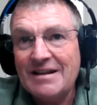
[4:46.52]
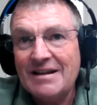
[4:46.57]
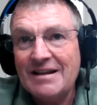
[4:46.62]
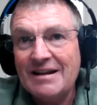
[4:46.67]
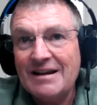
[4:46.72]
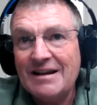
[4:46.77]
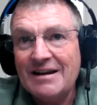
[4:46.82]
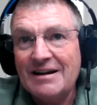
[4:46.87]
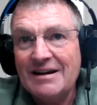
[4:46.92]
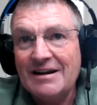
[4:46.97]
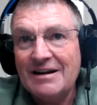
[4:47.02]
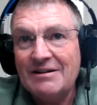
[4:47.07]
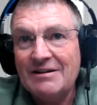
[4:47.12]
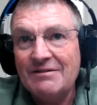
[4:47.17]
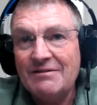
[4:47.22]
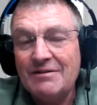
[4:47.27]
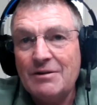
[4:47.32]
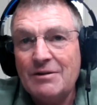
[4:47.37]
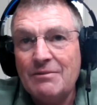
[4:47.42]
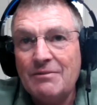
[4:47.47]

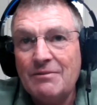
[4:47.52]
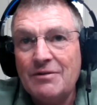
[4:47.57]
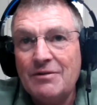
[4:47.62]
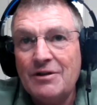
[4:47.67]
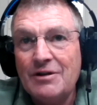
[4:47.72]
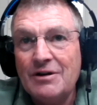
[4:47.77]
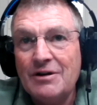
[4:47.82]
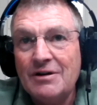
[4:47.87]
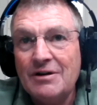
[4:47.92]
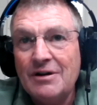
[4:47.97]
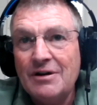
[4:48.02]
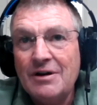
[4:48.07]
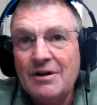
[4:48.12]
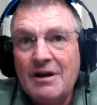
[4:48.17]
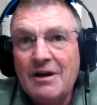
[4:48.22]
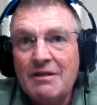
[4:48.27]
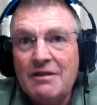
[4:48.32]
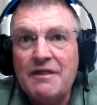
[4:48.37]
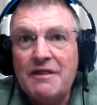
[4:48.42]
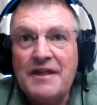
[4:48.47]
the
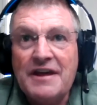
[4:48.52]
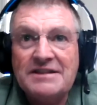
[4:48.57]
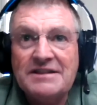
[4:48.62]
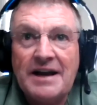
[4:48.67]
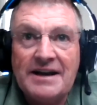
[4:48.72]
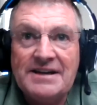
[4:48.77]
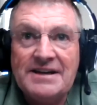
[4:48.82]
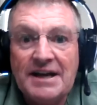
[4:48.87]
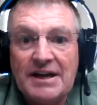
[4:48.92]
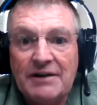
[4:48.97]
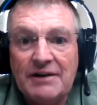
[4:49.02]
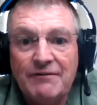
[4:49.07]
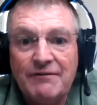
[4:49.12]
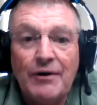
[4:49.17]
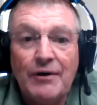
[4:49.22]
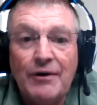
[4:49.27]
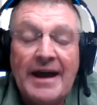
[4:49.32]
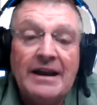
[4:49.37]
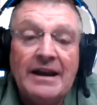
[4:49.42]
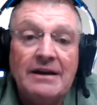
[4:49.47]
things I had taken
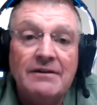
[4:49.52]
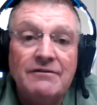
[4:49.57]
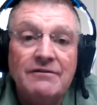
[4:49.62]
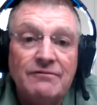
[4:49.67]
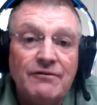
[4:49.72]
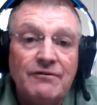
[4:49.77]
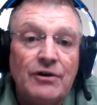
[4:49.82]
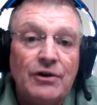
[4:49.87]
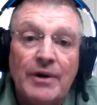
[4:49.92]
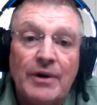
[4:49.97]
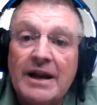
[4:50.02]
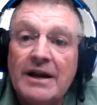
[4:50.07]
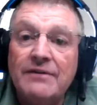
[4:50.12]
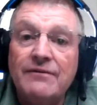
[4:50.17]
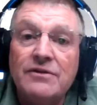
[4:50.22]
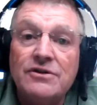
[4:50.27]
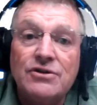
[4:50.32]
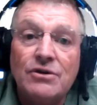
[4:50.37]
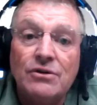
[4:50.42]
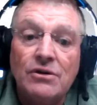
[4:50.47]
for granted
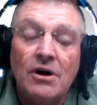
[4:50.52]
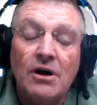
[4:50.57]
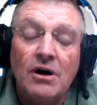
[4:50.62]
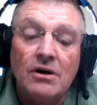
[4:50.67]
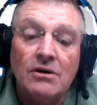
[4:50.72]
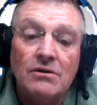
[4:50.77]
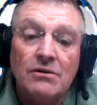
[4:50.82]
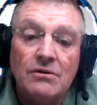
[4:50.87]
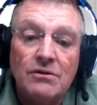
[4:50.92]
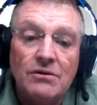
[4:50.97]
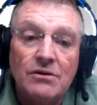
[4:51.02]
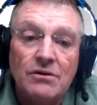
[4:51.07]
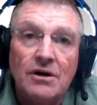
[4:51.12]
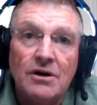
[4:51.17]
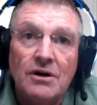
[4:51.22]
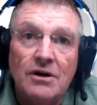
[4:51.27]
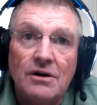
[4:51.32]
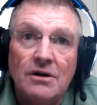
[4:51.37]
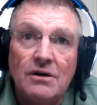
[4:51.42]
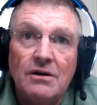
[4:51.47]
for so long
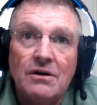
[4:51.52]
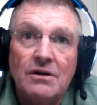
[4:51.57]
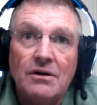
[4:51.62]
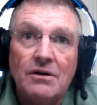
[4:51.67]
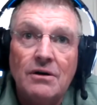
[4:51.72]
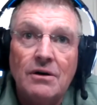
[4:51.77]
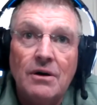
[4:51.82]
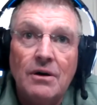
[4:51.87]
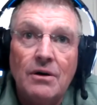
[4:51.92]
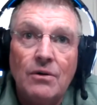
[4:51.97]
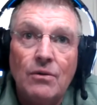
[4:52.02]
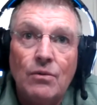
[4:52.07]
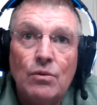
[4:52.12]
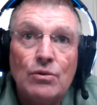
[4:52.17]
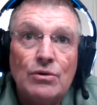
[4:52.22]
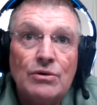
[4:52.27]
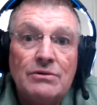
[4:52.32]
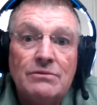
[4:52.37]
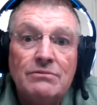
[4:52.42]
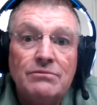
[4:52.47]

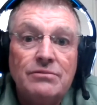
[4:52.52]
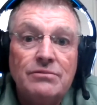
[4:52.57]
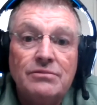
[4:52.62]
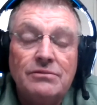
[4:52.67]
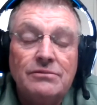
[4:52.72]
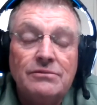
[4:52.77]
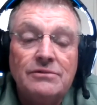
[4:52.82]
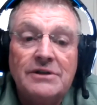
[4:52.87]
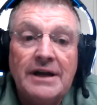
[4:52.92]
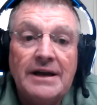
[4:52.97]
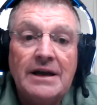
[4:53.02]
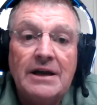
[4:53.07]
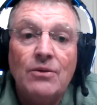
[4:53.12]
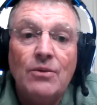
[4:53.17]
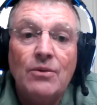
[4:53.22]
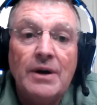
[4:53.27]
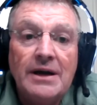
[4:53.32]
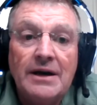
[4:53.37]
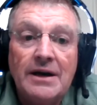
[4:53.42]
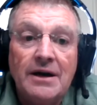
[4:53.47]
were taken
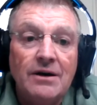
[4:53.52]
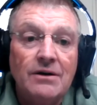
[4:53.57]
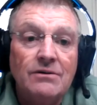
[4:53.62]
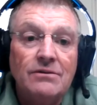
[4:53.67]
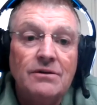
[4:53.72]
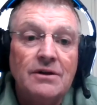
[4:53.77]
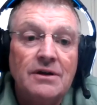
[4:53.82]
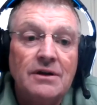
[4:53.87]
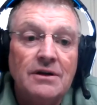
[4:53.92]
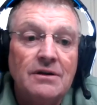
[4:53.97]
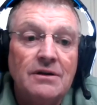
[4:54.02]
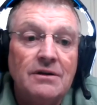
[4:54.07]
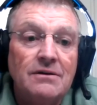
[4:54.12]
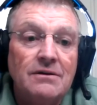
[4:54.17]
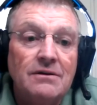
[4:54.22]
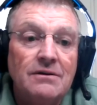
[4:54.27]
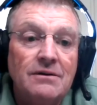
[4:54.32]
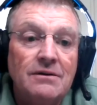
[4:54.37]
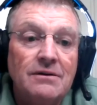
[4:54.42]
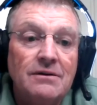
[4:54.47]
away now,
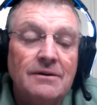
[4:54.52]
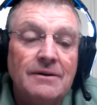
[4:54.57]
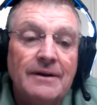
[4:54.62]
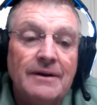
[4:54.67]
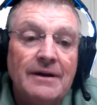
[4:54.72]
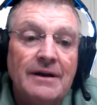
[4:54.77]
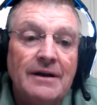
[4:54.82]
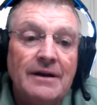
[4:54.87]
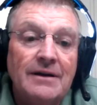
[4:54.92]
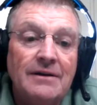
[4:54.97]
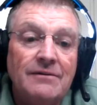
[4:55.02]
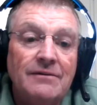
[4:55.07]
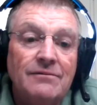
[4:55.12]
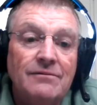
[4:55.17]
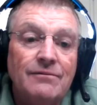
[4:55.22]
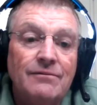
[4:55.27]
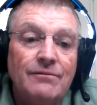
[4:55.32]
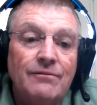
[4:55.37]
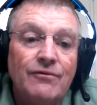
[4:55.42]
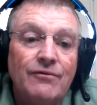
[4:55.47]
and
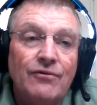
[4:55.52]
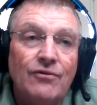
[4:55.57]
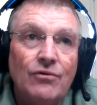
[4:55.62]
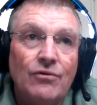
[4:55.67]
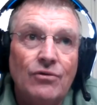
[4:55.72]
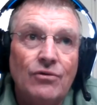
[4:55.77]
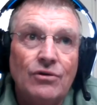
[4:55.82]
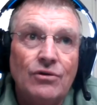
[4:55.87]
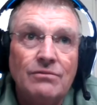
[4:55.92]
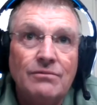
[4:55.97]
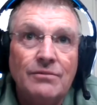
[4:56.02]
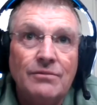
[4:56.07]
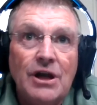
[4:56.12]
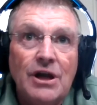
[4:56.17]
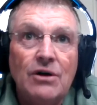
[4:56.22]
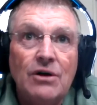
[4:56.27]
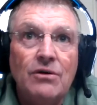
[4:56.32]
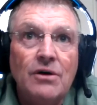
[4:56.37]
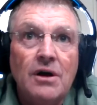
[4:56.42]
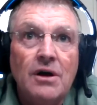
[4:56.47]
for
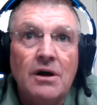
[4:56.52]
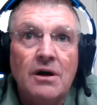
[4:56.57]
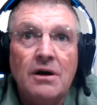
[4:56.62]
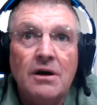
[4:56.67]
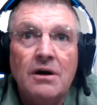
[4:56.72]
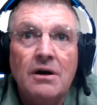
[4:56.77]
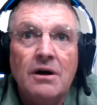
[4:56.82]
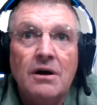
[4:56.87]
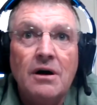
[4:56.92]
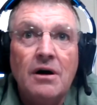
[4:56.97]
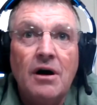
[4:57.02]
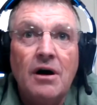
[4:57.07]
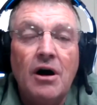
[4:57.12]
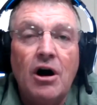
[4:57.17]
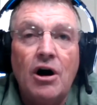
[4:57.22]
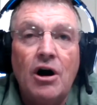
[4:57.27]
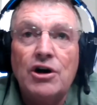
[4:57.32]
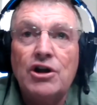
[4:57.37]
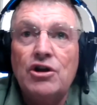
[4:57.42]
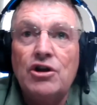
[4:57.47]

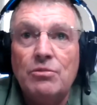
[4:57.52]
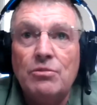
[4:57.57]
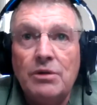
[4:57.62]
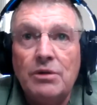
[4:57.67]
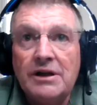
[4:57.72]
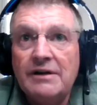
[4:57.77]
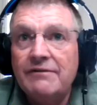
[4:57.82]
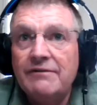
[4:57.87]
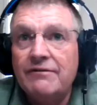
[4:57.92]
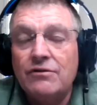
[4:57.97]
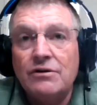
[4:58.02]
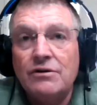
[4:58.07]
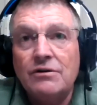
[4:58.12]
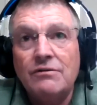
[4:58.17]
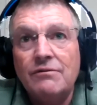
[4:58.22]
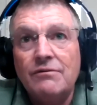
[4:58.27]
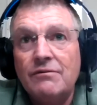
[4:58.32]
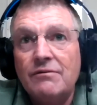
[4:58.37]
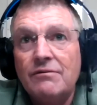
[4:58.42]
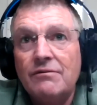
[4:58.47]
arguably for
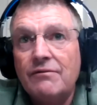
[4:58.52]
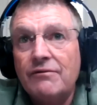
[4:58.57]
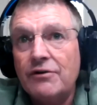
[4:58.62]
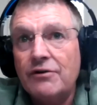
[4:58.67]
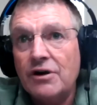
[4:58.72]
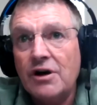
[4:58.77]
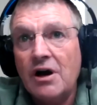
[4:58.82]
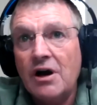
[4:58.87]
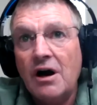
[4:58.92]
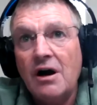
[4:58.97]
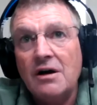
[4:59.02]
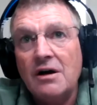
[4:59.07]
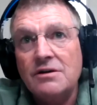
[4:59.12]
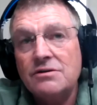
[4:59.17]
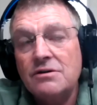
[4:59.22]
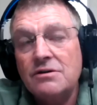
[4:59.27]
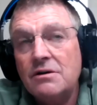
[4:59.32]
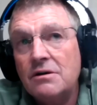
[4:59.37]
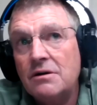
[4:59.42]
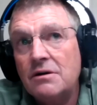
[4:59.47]

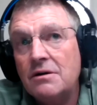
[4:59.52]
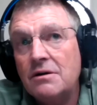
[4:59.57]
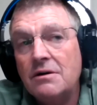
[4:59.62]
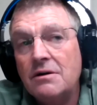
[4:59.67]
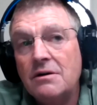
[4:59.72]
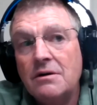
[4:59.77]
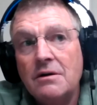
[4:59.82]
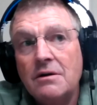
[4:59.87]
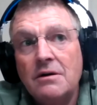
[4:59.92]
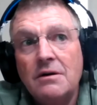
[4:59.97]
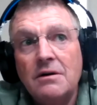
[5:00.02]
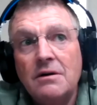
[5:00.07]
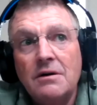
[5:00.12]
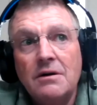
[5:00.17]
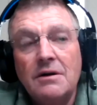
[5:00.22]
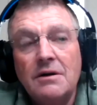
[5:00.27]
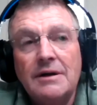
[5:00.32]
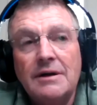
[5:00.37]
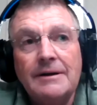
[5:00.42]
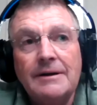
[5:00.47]
cause.
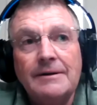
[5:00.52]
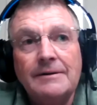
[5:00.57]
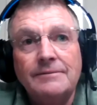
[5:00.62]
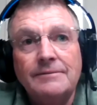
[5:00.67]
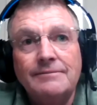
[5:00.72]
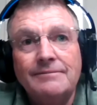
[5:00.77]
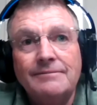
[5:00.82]
And